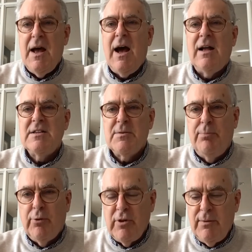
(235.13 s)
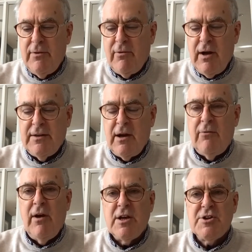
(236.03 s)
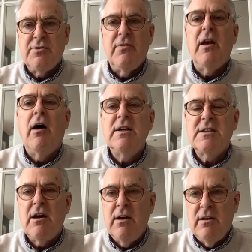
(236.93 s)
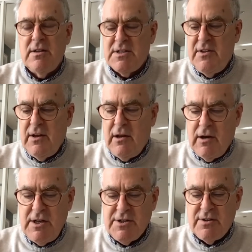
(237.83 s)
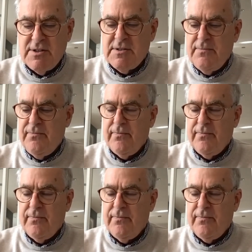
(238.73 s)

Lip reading: and to point them in the right direction, the Isaiahs, the Elijahs.